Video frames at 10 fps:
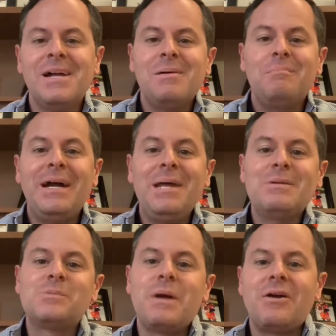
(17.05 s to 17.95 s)
My name
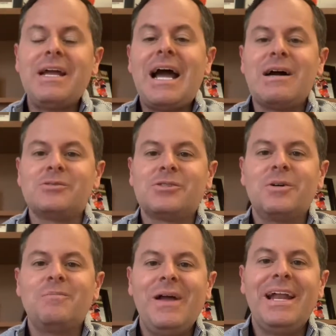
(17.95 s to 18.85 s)
is Barry
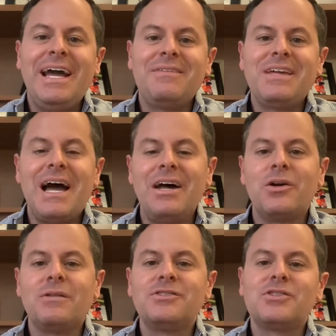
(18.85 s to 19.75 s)
Hauser, and I have the honor
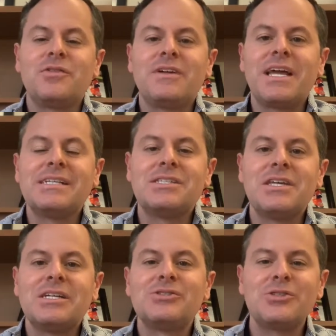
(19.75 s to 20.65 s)
of serving as the
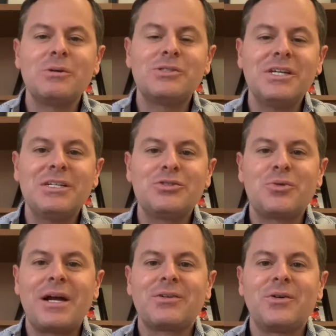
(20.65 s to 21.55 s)
Associate
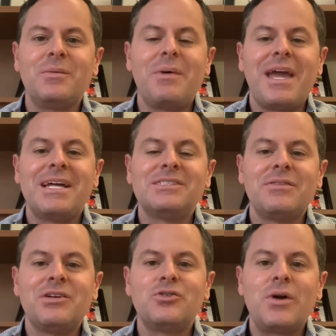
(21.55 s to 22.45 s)
Director of Bands and
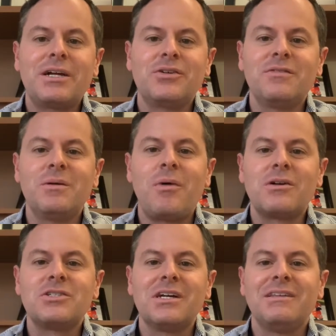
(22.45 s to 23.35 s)
the Director of the
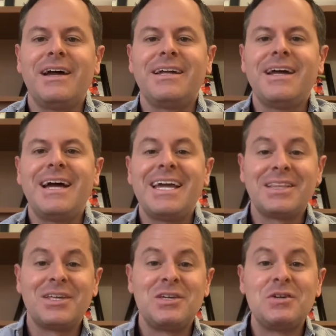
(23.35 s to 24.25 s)
Marching Illini at
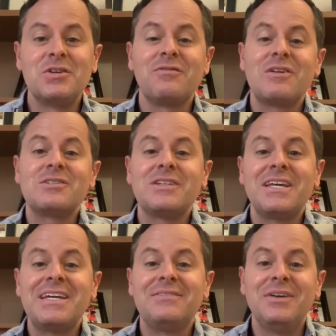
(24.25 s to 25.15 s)
the
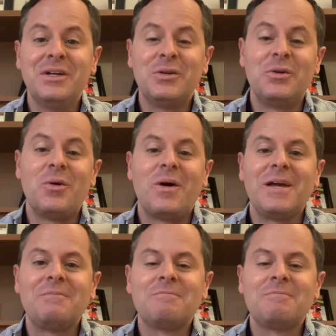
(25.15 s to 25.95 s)
University of Illinois.